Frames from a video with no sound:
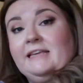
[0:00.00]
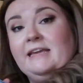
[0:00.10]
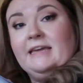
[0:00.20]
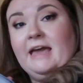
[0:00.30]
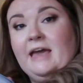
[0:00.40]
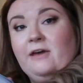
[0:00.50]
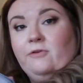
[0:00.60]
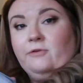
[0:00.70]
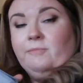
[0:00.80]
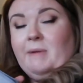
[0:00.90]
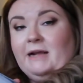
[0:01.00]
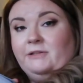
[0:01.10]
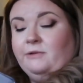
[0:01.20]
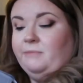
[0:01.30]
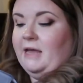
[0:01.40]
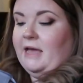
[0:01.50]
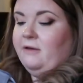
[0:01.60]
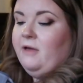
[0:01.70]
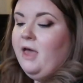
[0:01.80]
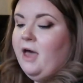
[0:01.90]
skincare all packed up now.
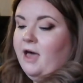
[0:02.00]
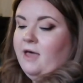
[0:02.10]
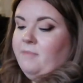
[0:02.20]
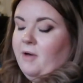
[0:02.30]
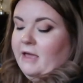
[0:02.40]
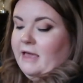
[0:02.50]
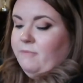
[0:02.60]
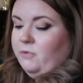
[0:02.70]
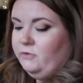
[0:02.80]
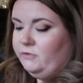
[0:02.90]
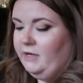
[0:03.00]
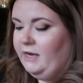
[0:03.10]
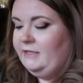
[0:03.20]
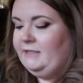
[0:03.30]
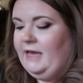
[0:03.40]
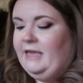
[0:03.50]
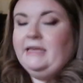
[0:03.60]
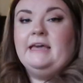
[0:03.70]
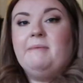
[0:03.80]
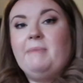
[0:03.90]
Um, I am also going to
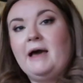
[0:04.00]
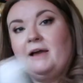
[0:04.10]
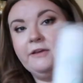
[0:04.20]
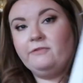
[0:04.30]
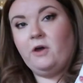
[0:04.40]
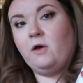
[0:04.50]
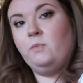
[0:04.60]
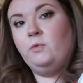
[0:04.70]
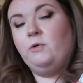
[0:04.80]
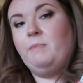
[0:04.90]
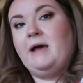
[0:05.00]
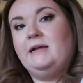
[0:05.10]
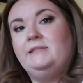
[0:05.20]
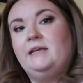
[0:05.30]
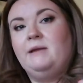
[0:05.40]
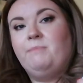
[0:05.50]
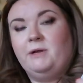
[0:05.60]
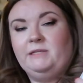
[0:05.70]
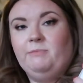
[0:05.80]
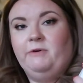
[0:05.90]
take a pack of cotton wool pads and a
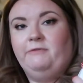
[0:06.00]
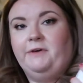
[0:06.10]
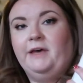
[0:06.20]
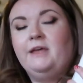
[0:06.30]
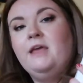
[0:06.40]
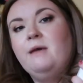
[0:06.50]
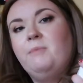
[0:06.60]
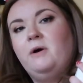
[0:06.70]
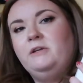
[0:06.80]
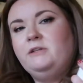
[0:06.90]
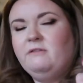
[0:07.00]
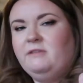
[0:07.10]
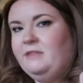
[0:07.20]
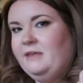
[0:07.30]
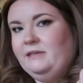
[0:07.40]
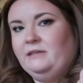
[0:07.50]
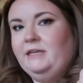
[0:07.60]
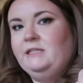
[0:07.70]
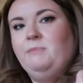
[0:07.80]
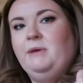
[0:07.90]
body buffer, but I don't think these need to